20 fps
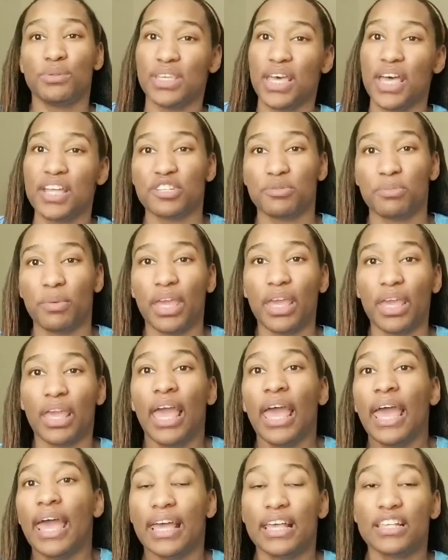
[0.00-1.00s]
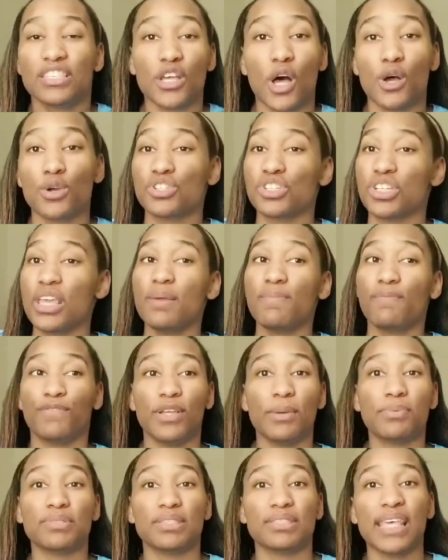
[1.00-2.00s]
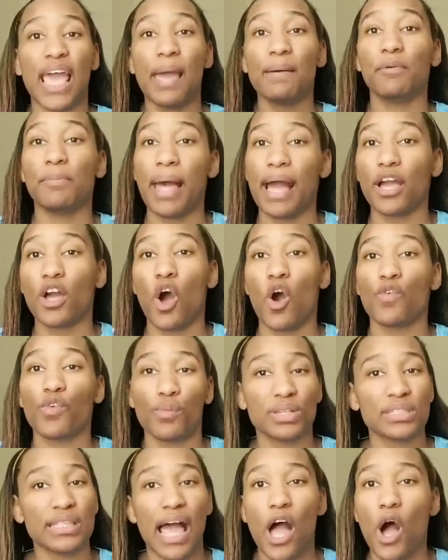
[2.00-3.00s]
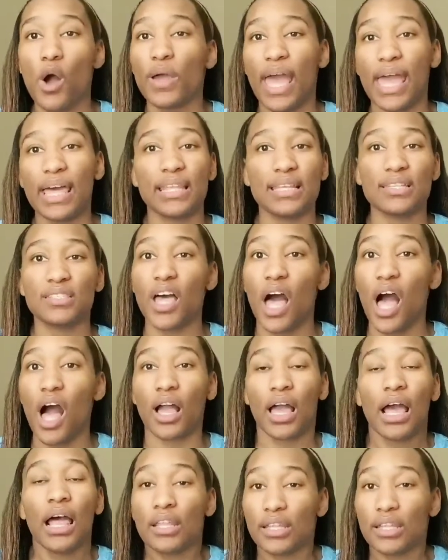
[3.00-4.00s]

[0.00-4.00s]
touch me. And so she flips the table back over and was like, okay, let's talk.